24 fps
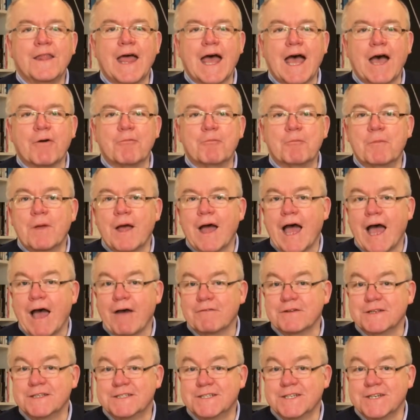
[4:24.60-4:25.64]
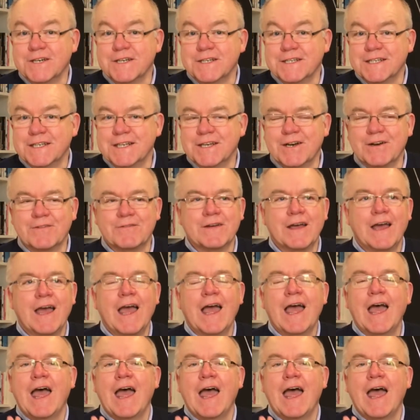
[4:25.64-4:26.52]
Now, having turned it off,